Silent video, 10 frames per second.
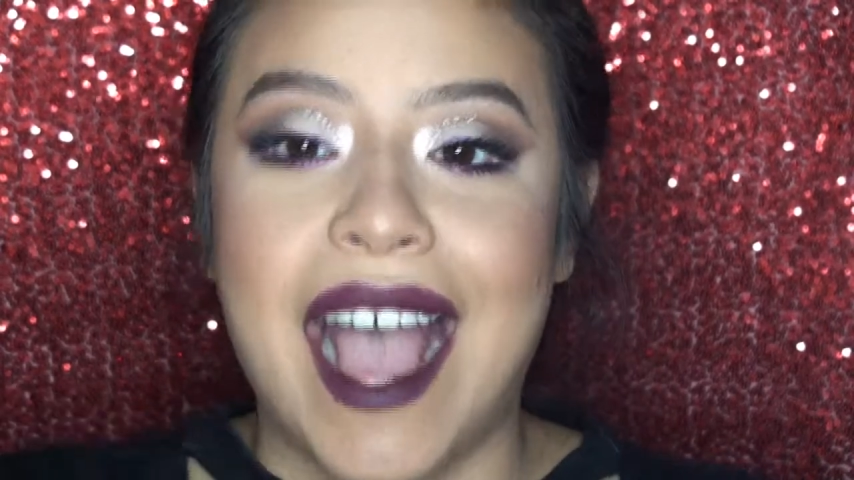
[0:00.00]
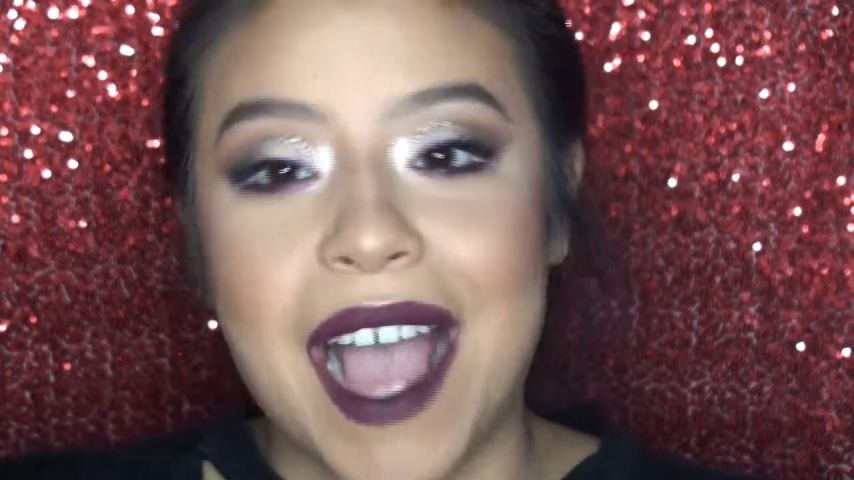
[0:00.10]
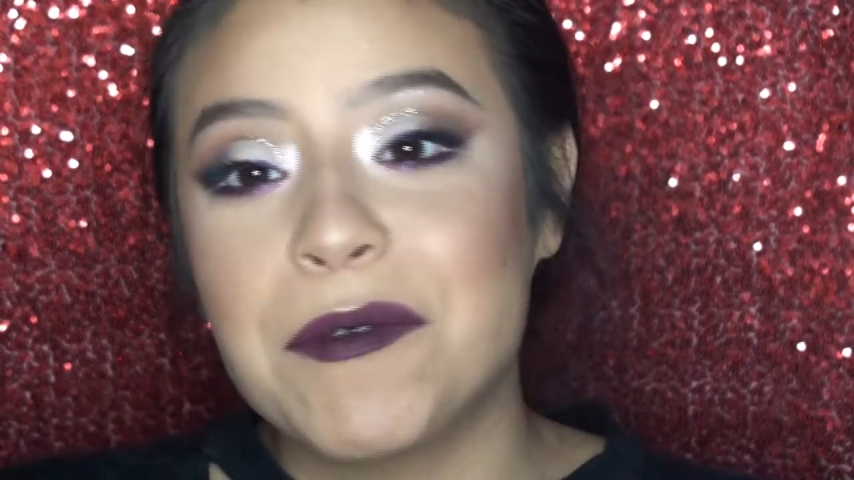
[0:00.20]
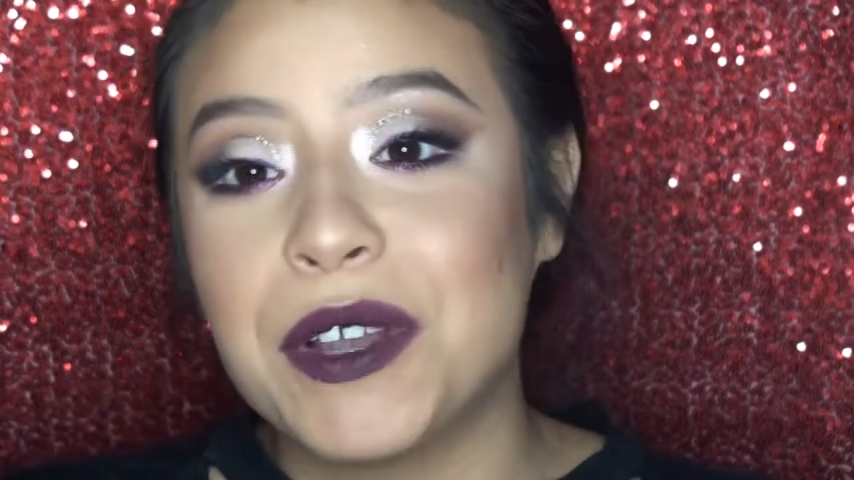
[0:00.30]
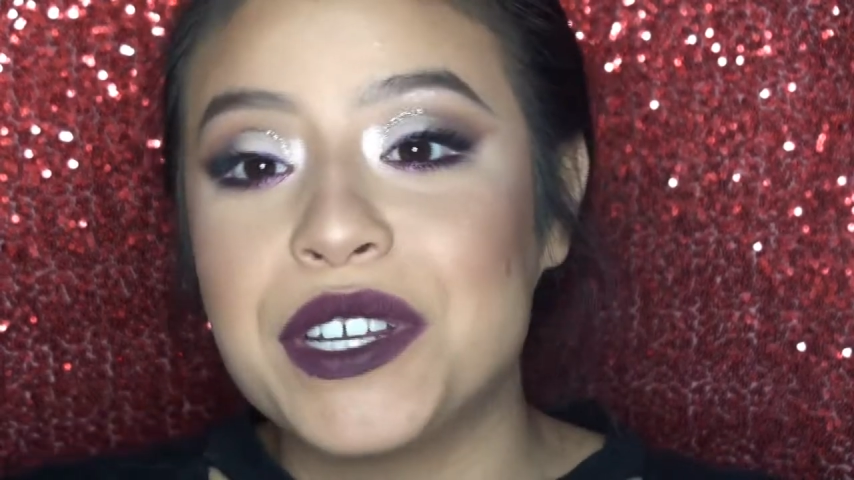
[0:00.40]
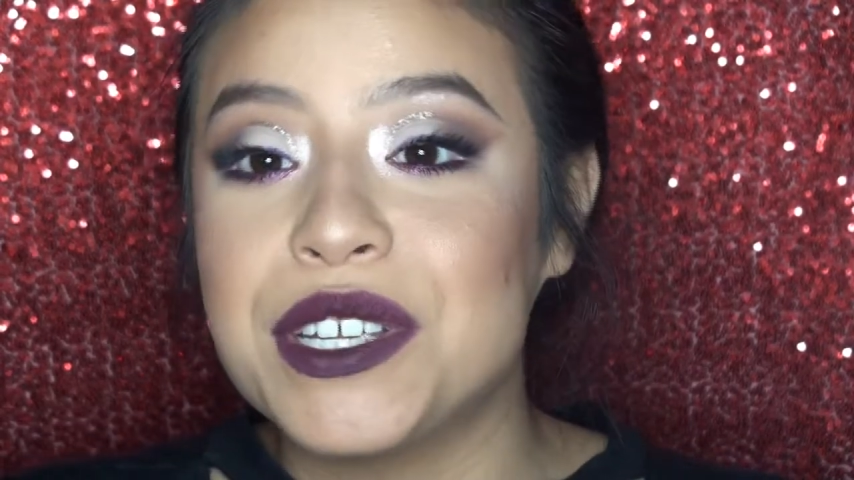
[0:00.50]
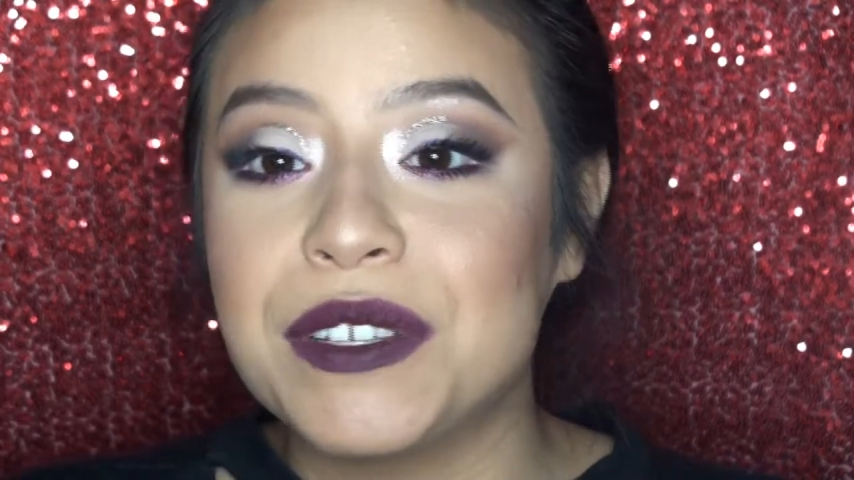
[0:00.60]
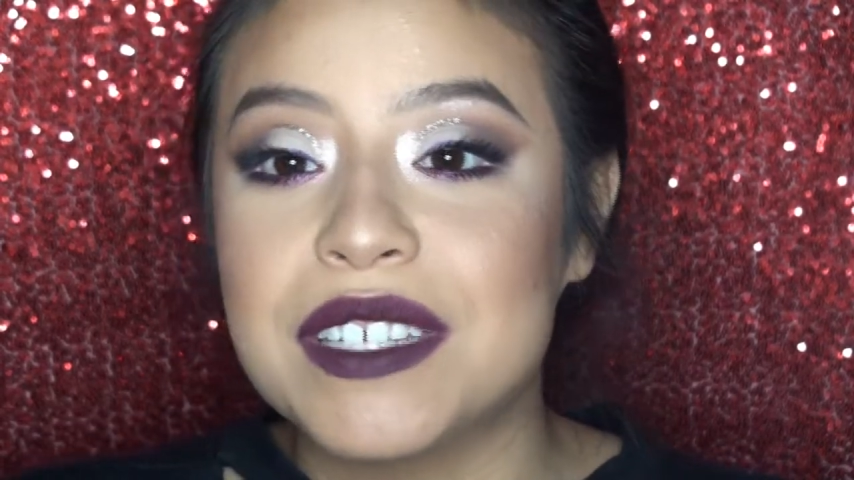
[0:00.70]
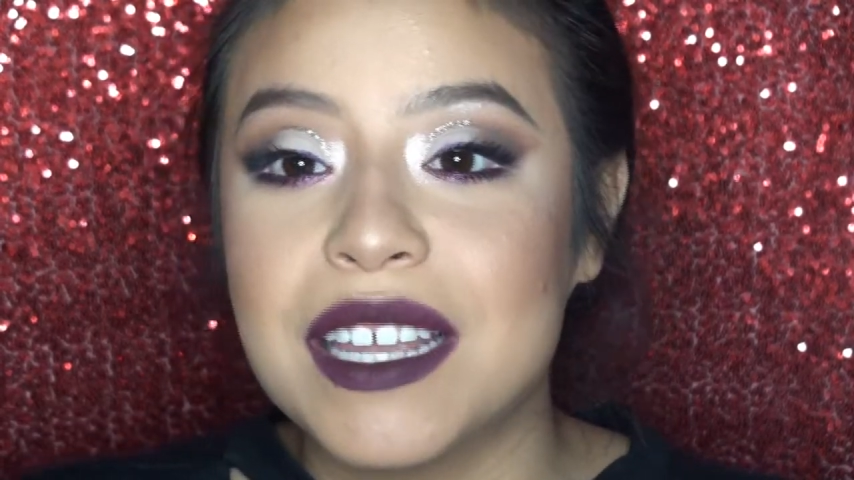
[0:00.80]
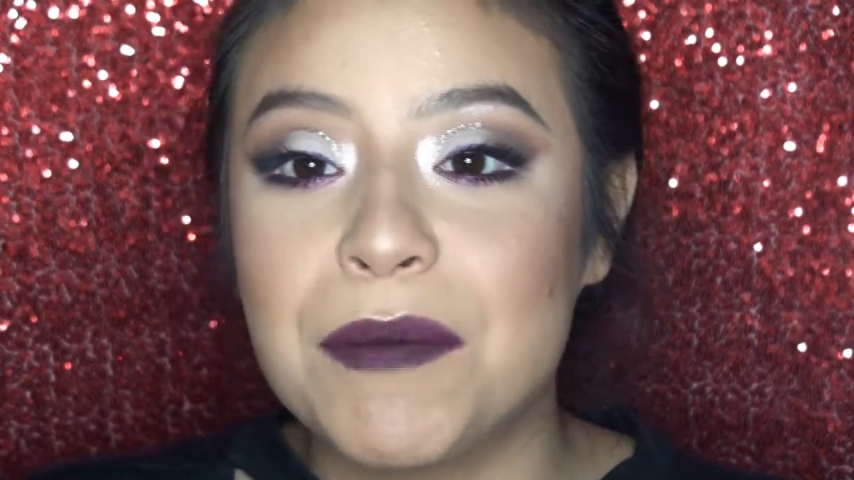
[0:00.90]
I'm going to
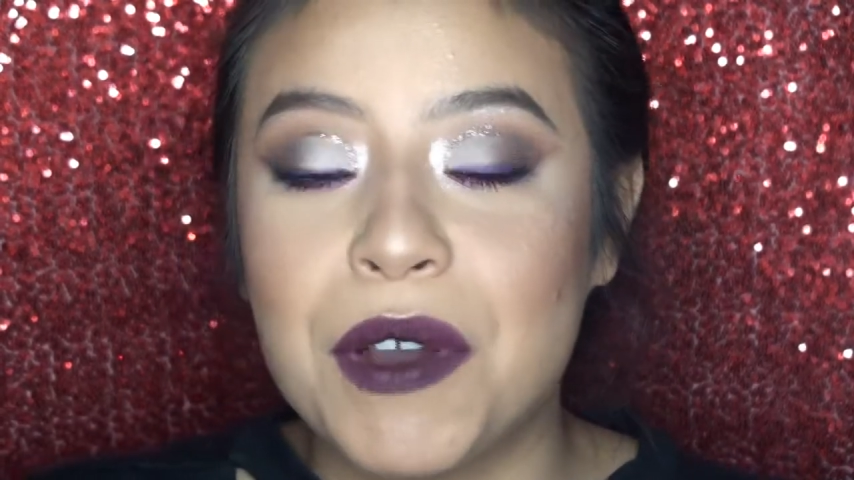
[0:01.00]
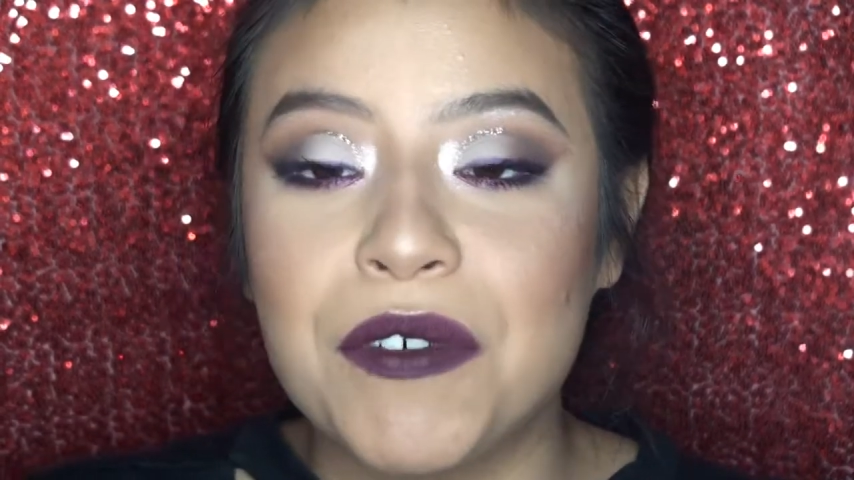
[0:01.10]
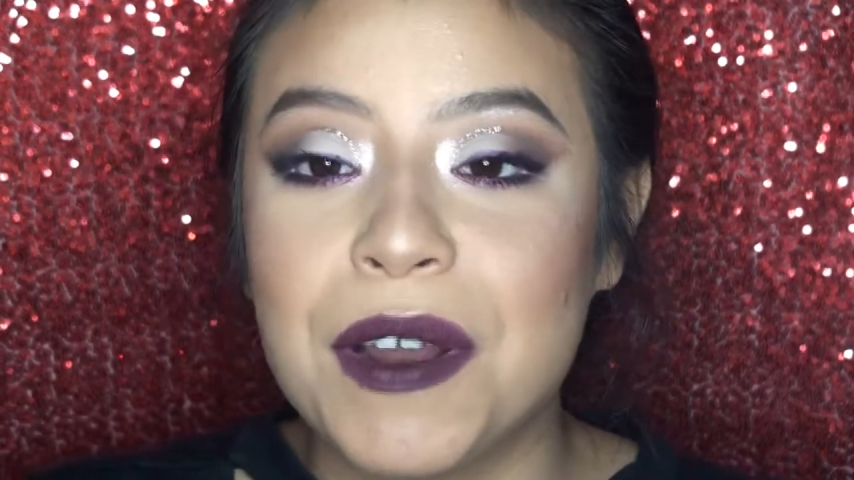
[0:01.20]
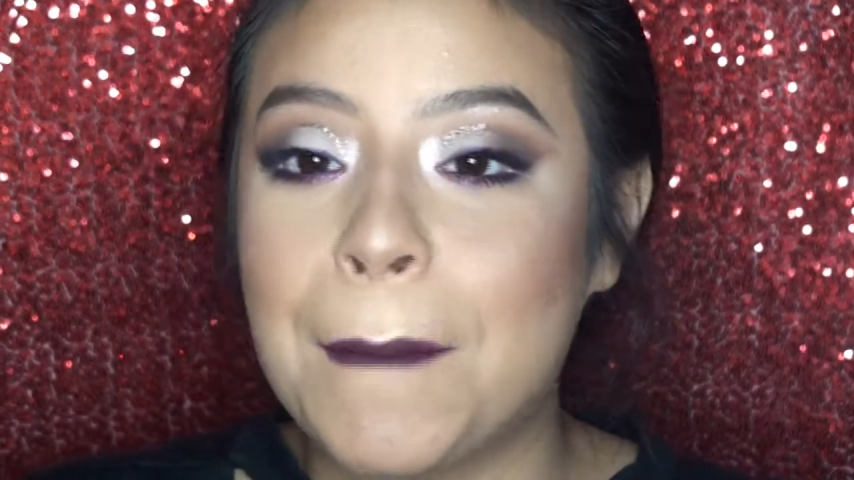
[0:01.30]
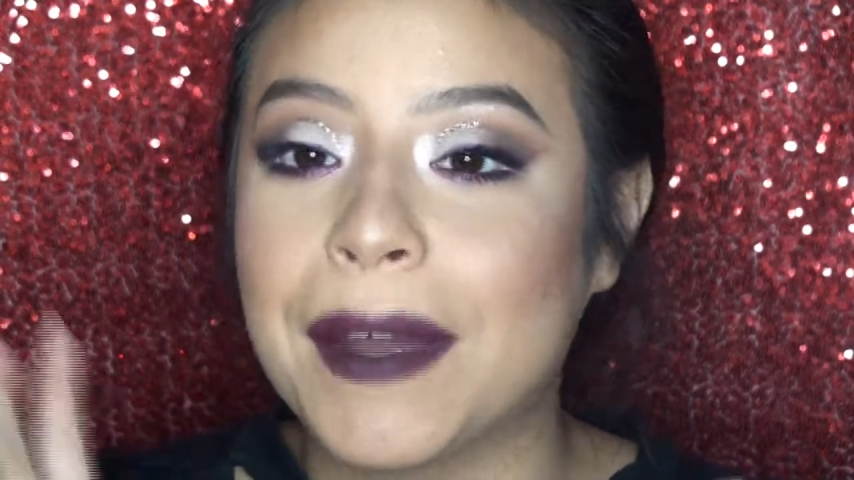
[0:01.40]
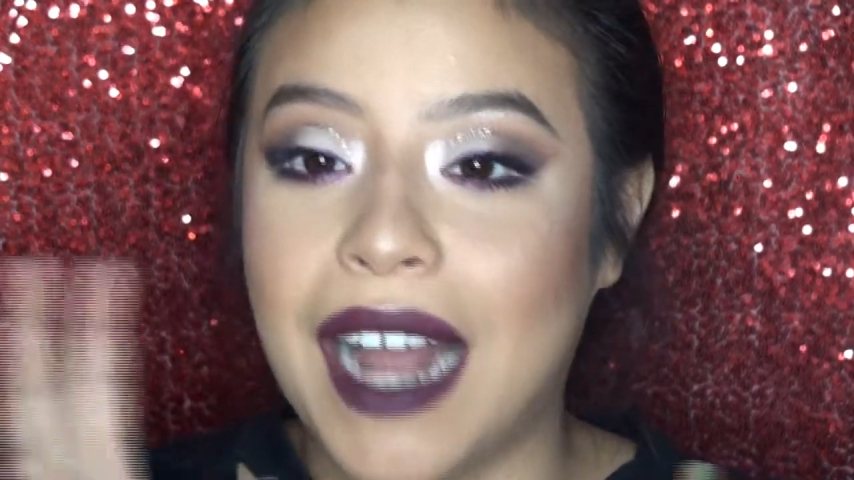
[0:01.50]
use a lip over it.